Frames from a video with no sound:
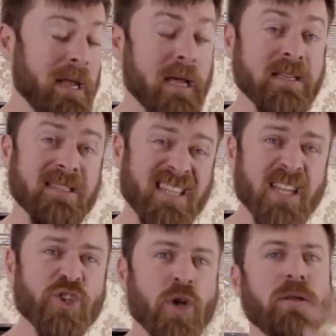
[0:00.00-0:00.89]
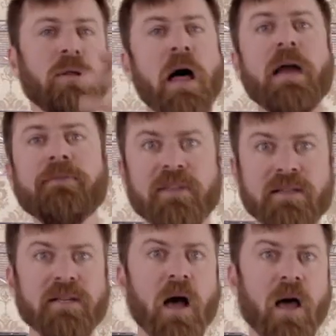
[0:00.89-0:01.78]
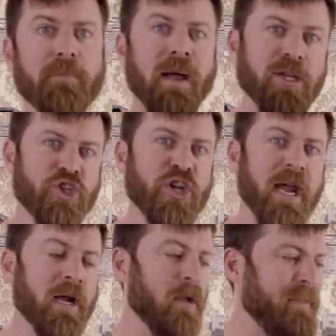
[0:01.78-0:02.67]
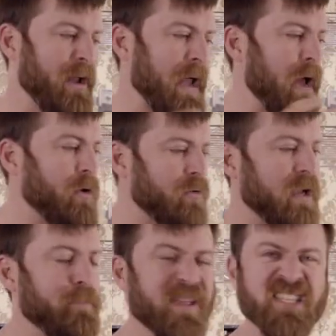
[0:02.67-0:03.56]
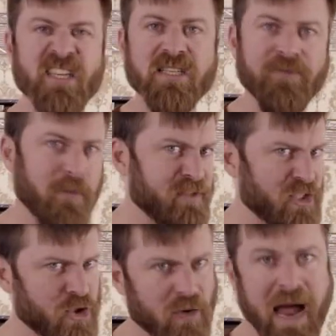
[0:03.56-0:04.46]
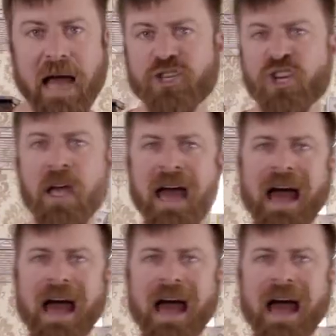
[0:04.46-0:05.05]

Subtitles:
and I teach a lot of this on my channel about how to create a business from scratch,